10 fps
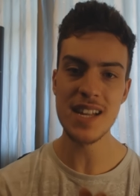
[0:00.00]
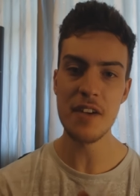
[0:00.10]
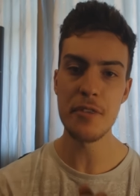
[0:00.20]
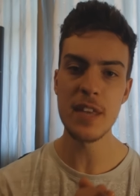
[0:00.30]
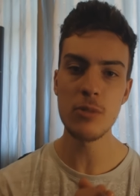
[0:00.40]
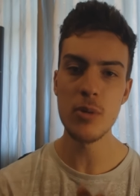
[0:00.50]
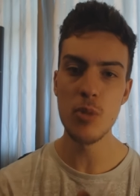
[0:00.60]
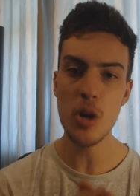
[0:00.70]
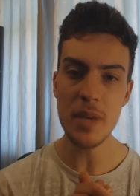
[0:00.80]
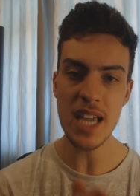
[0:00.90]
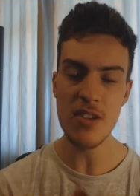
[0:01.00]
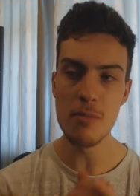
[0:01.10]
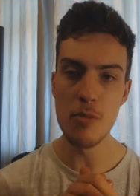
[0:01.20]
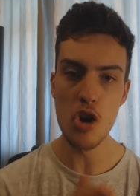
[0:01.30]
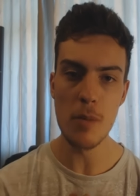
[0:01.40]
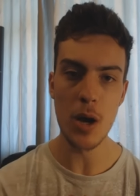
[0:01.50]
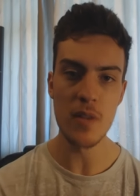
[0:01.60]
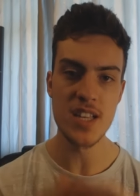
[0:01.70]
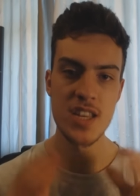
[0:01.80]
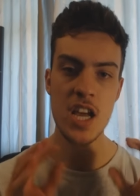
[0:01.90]
and I think we will be hearing more
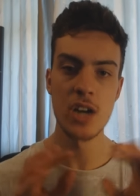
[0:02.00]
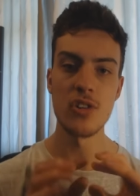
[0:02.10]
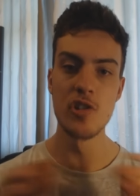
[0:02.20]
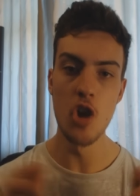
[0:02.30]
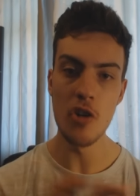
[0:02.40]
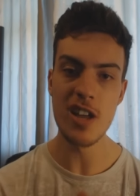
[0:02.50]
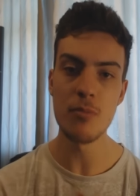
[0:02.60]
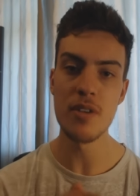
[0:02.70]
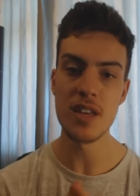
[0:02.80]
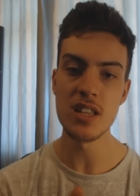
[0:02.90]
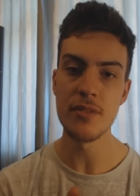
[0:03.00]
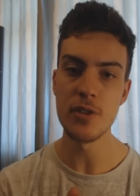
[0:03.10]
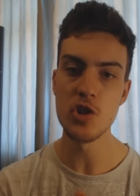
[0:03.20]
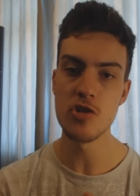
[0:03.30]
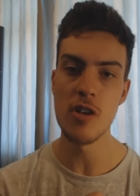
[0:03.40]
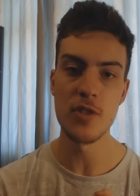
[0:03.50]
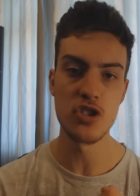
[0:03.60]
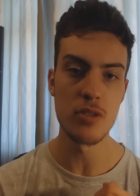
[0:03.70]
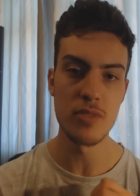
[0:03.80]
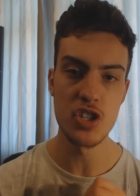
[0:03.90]
about this Kronorium within the future of our
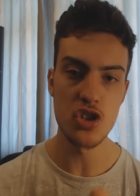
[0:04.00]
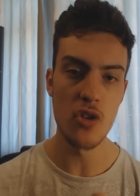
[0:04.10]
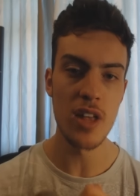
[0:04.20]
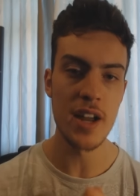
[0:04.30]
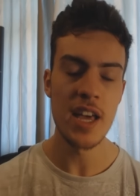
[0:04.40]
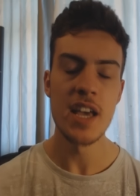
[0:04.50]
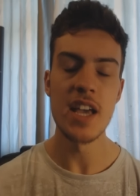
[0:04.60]
zombie storyline.